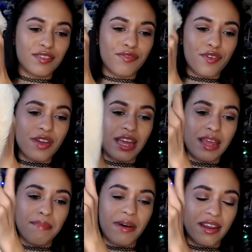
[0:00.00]
for
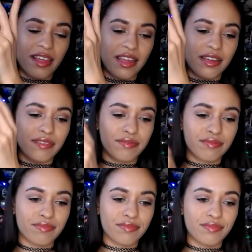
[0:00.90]
anybody
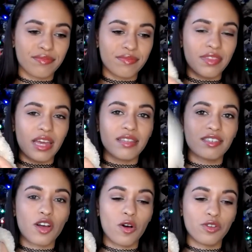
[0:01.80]
that's
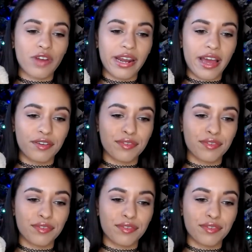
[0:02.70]
cold right now.